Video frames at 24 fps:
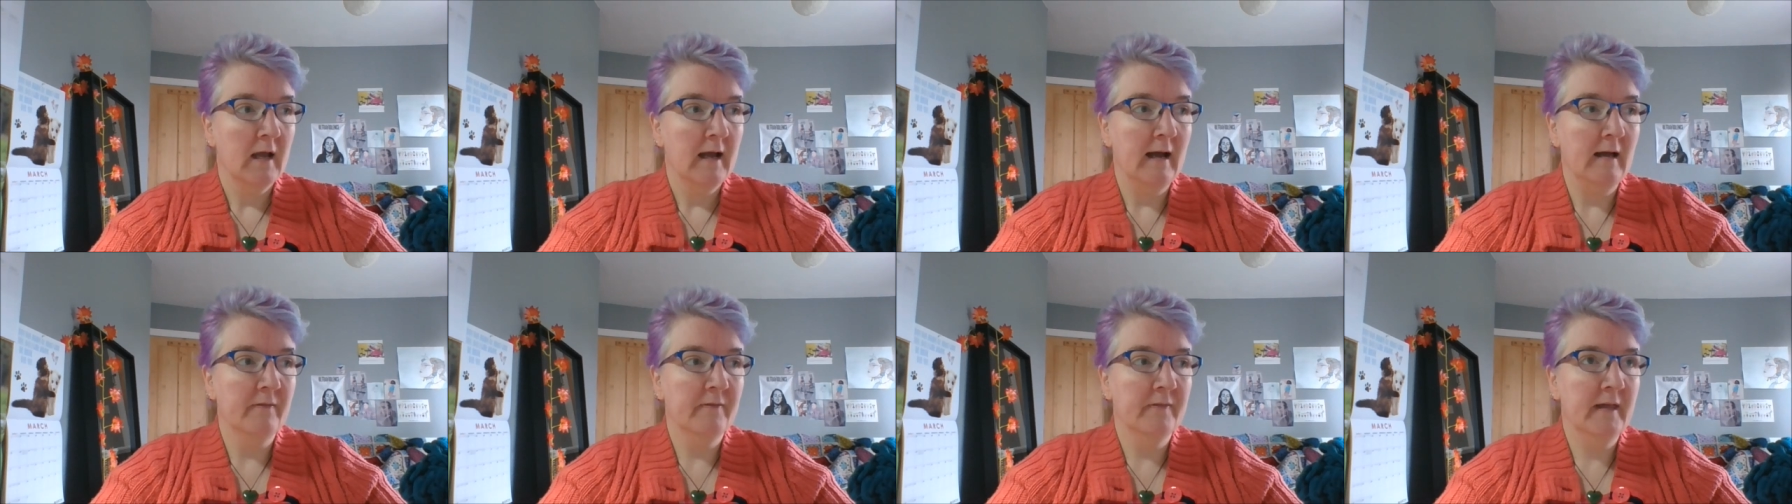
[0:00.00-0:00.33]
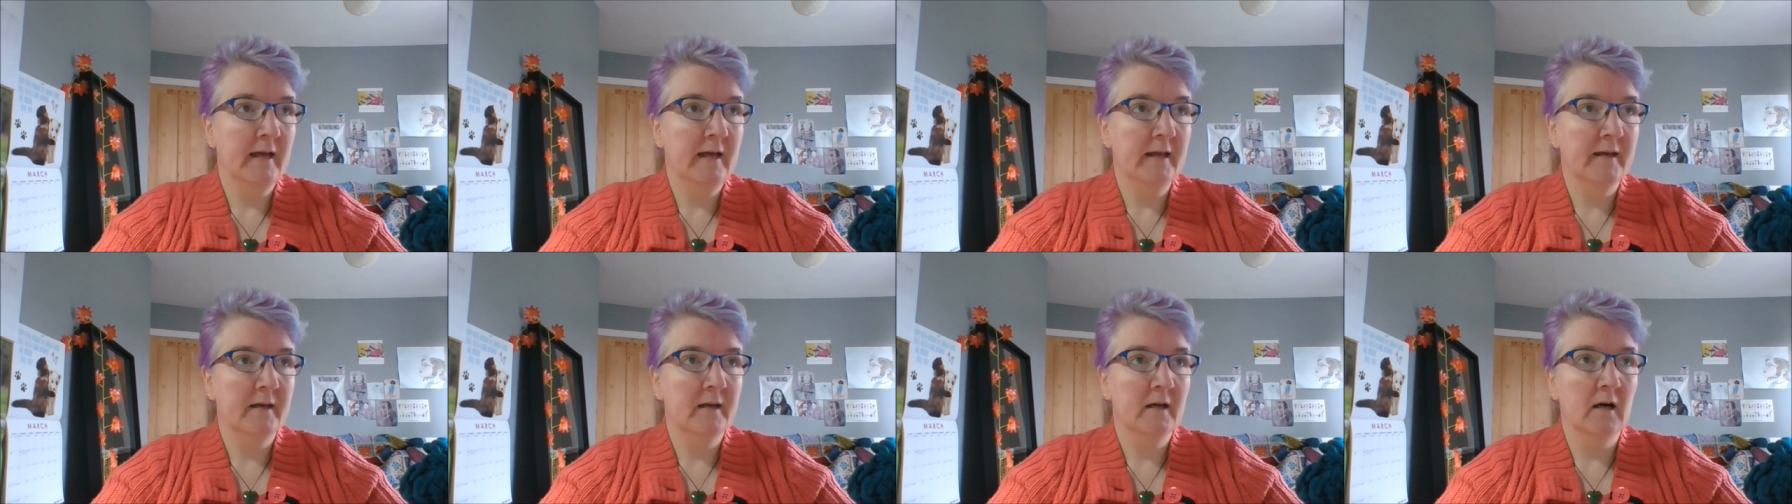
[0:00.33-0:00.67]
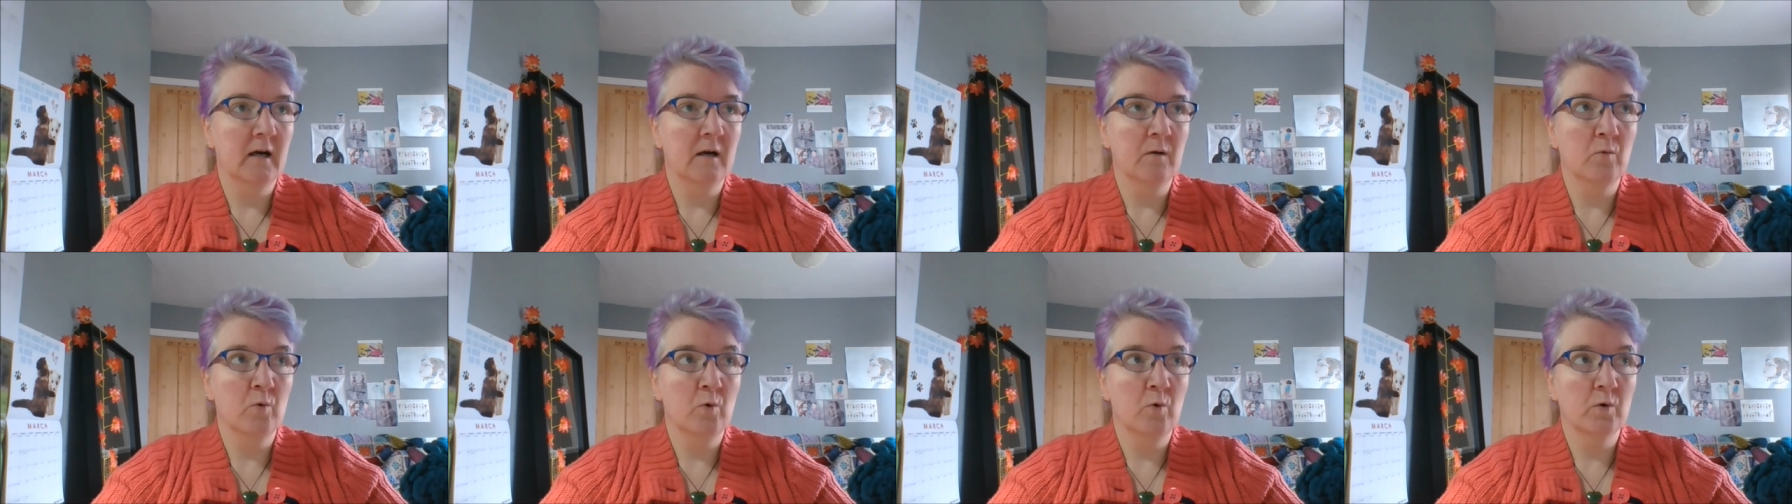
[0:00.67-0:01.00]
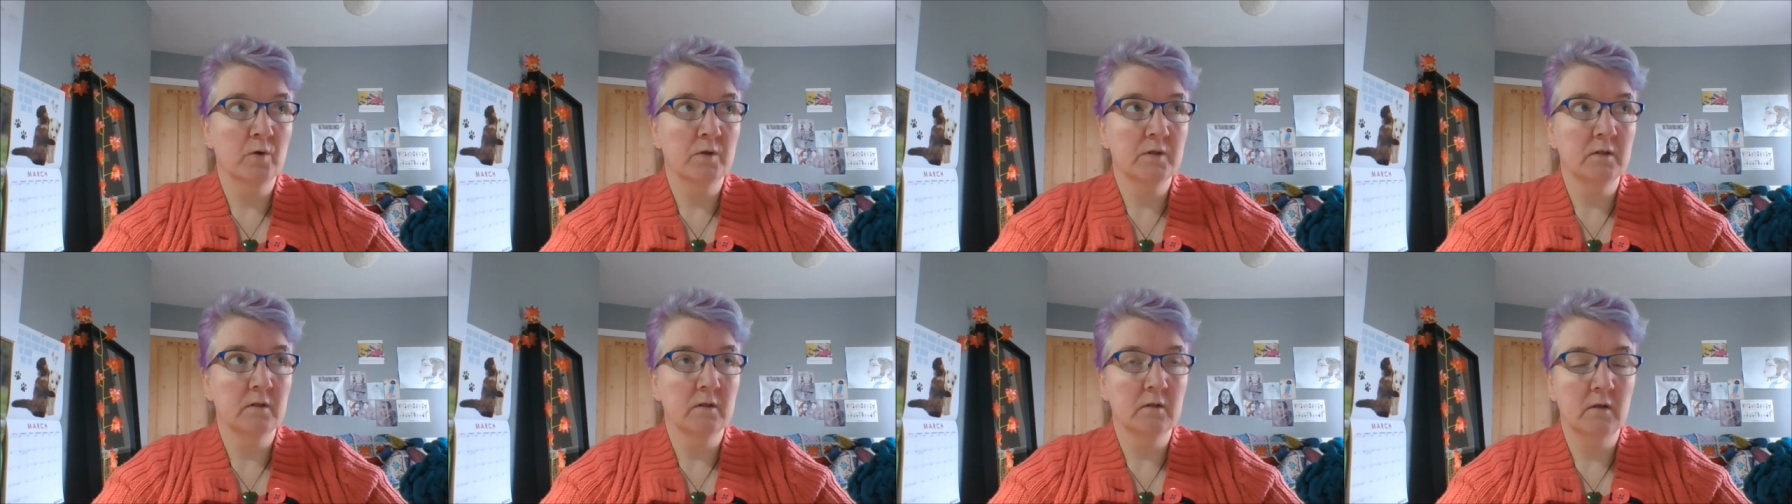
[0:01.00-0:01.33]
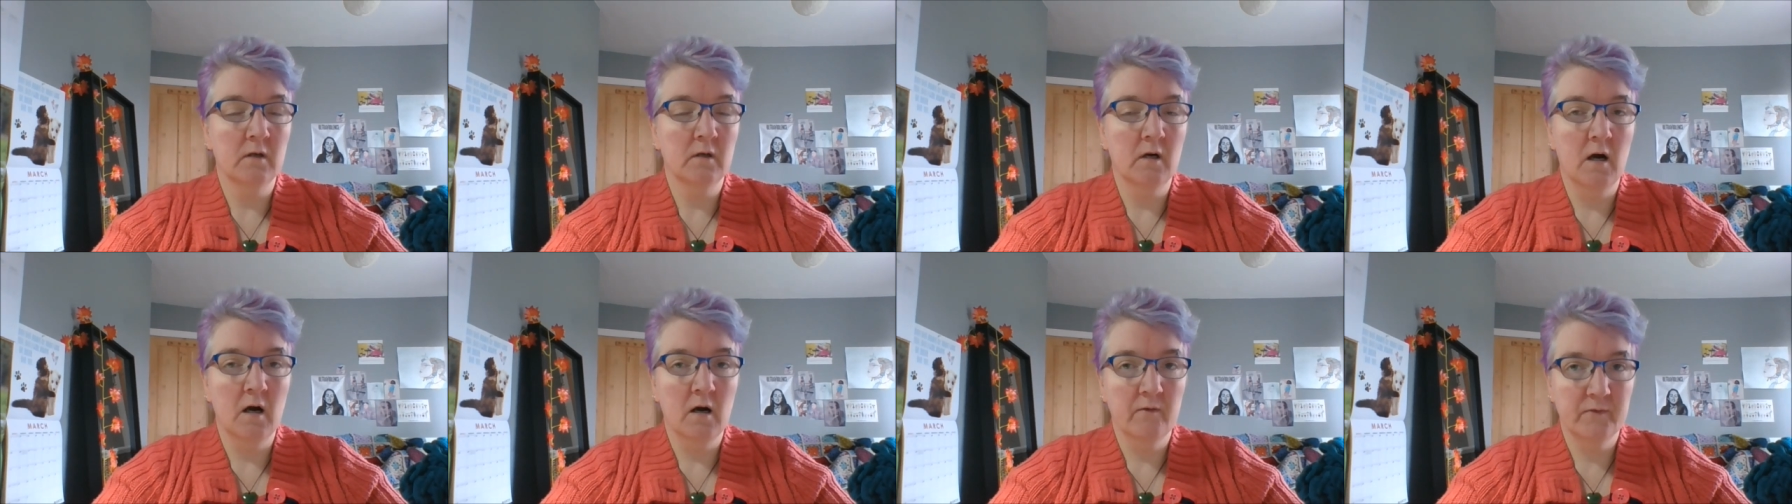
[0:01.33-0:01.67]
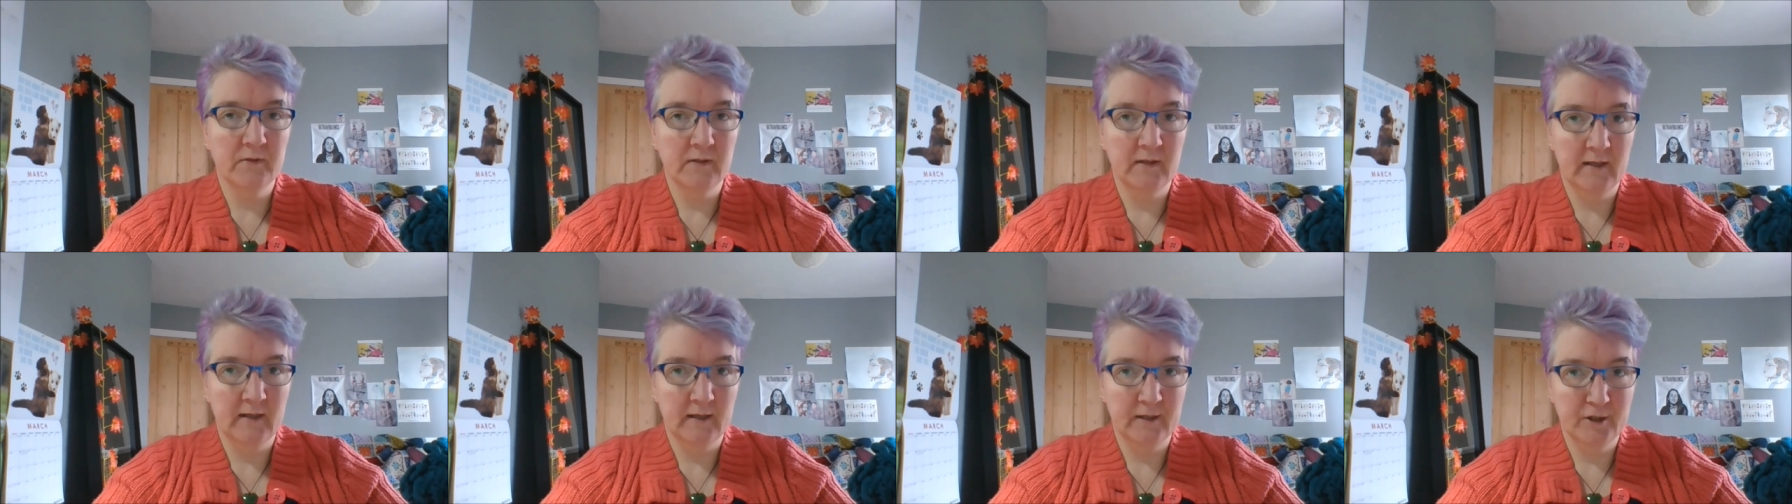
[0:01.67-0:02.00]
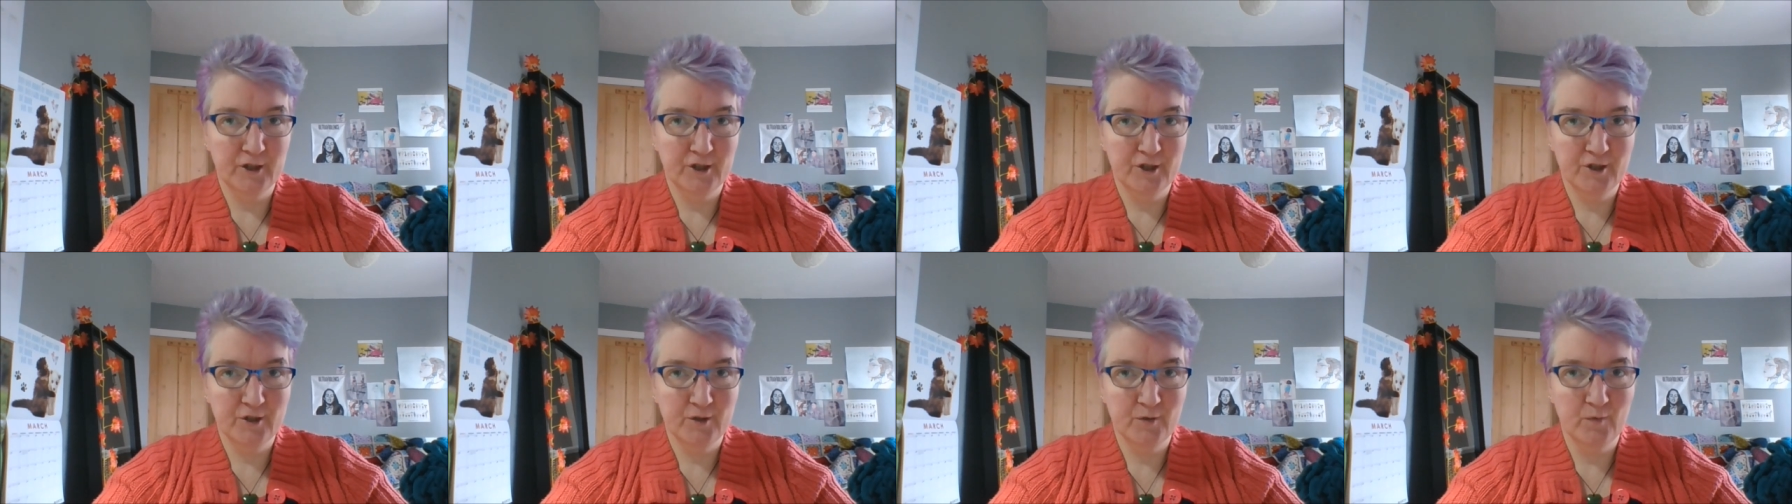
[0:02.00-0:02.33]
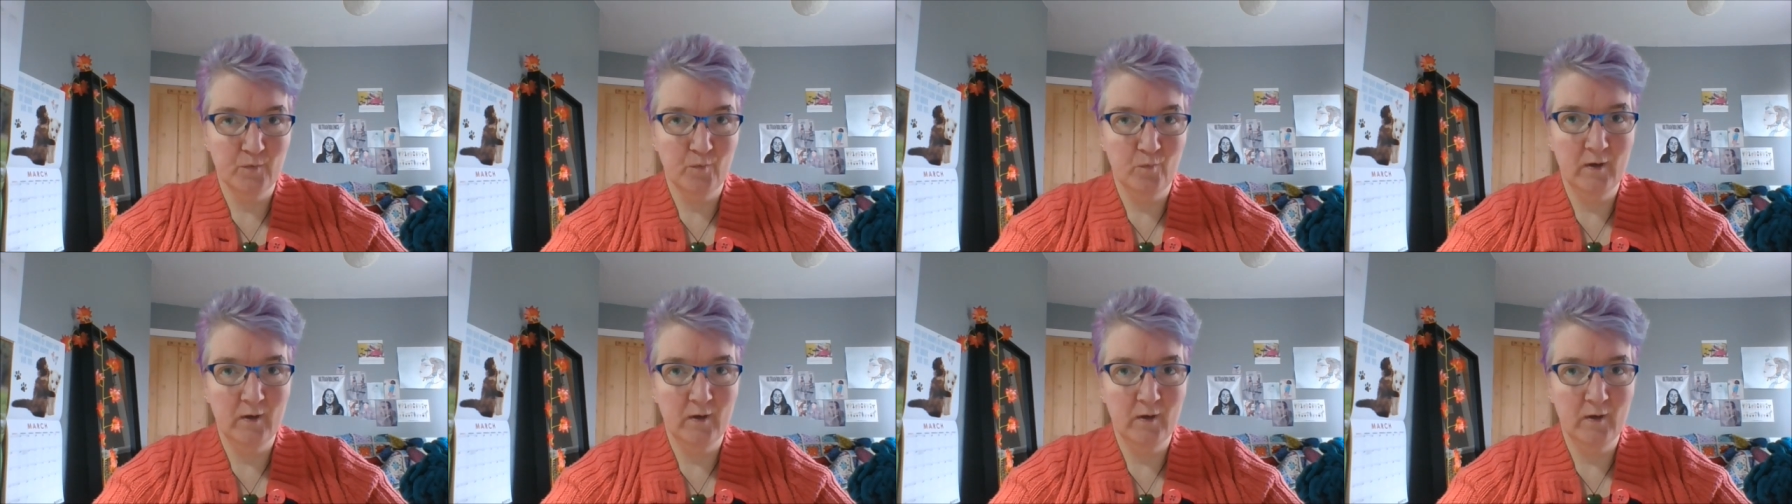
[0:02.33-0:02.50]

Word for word: and then I walked after lunch